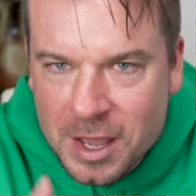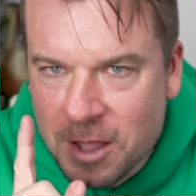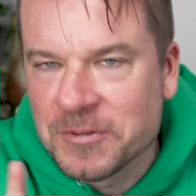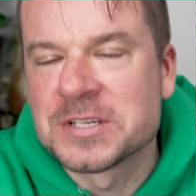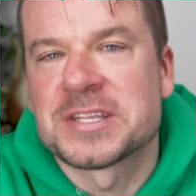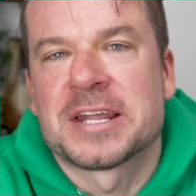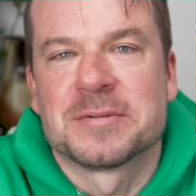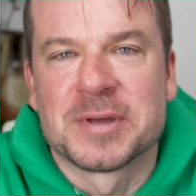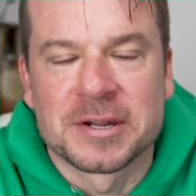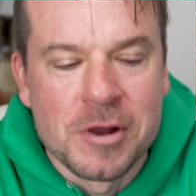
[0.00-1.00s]
I'll finish that in
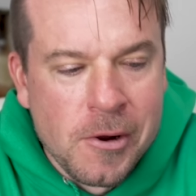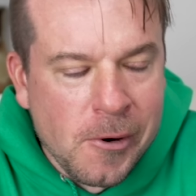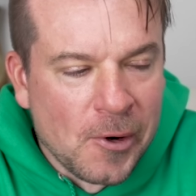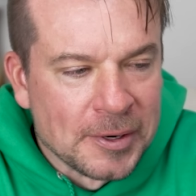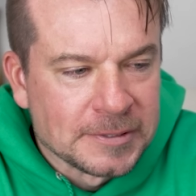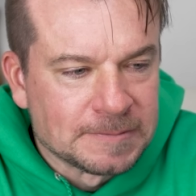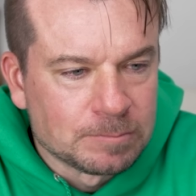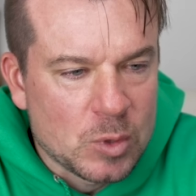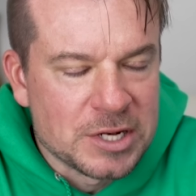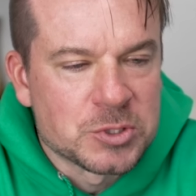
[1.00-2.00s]
a minute.
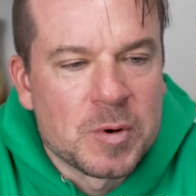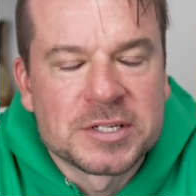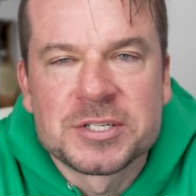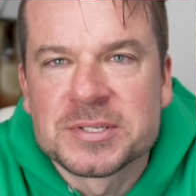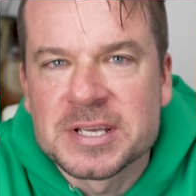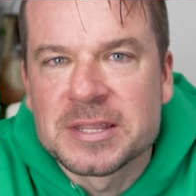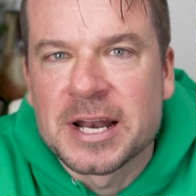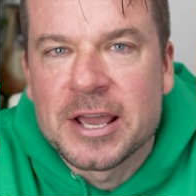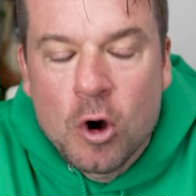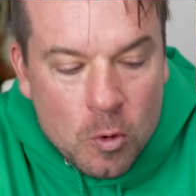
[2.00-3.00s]
I just want to say
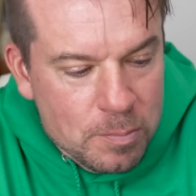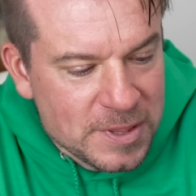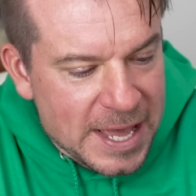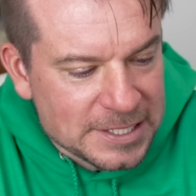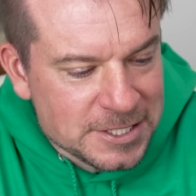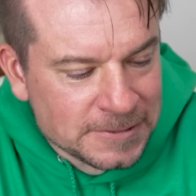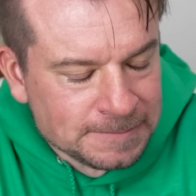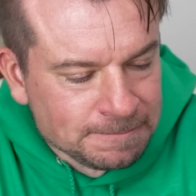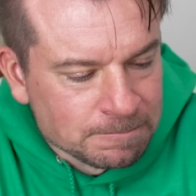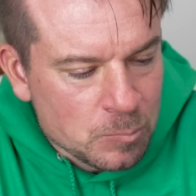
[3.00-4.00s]
that I hope that
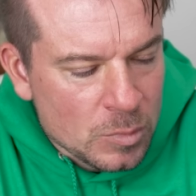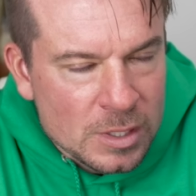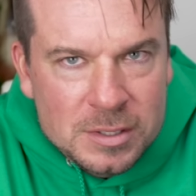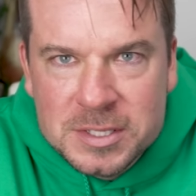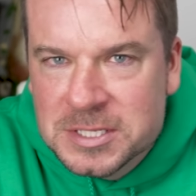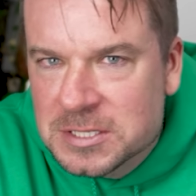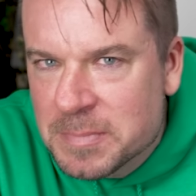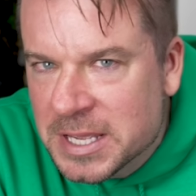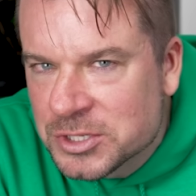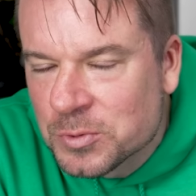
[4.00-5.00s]
this has
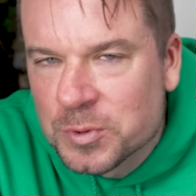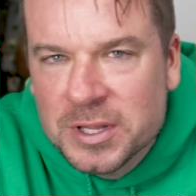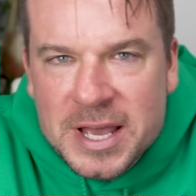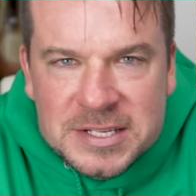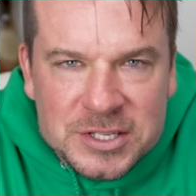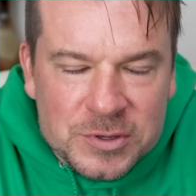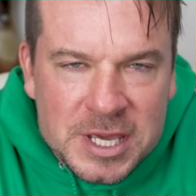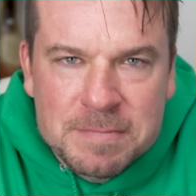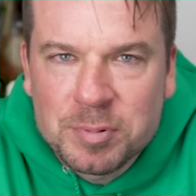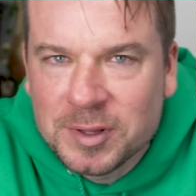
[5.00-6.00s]
made you realize that you
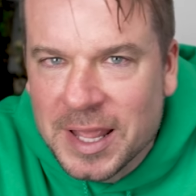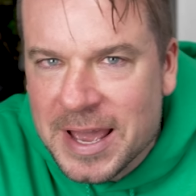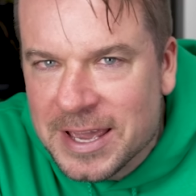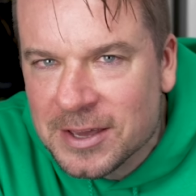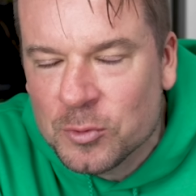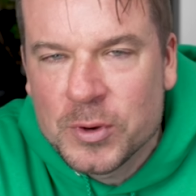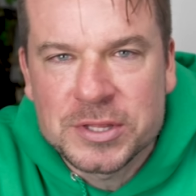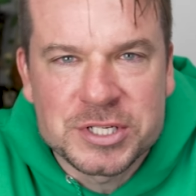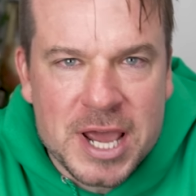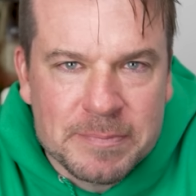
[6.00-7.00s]
can play
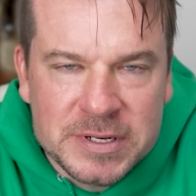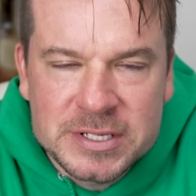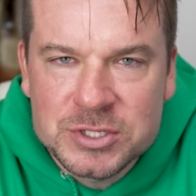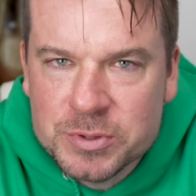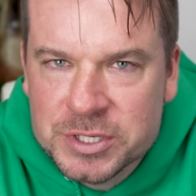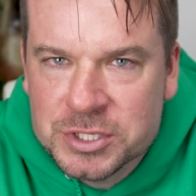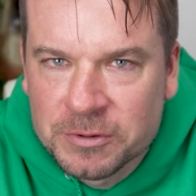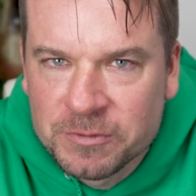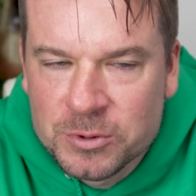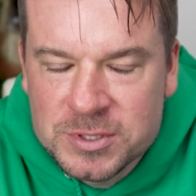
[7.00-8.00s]
with Japanese
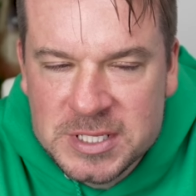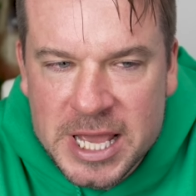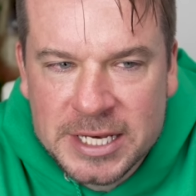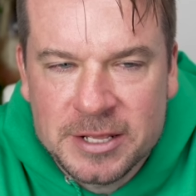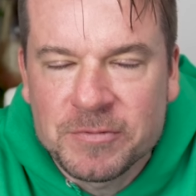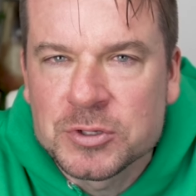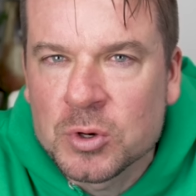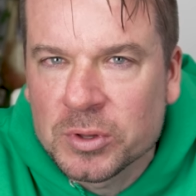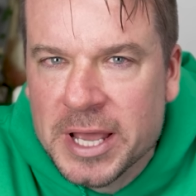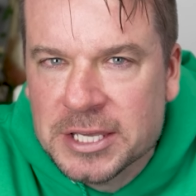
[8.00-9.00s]
traditional foods, and if you
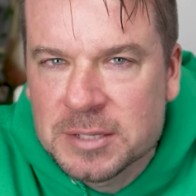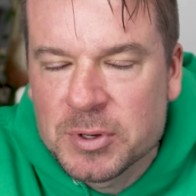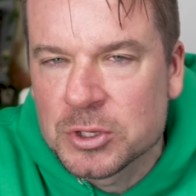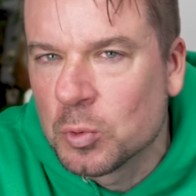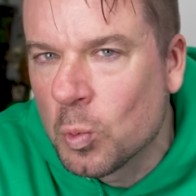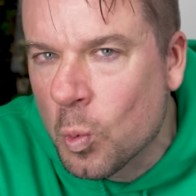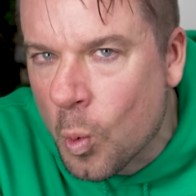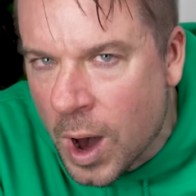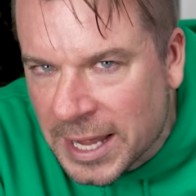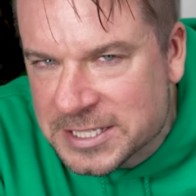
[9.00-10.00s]
don't like them but you
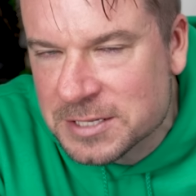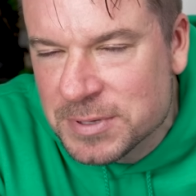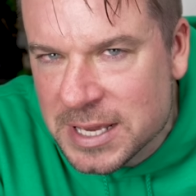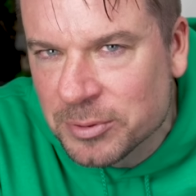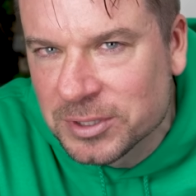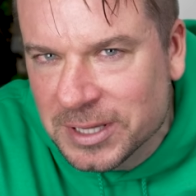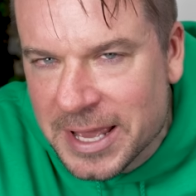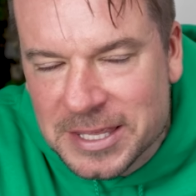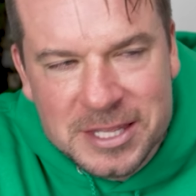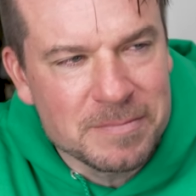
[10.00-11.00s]
want to be able to
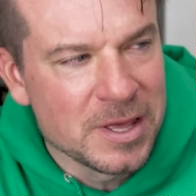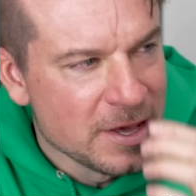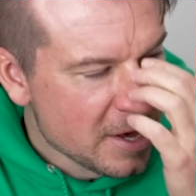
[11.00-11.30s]
like them,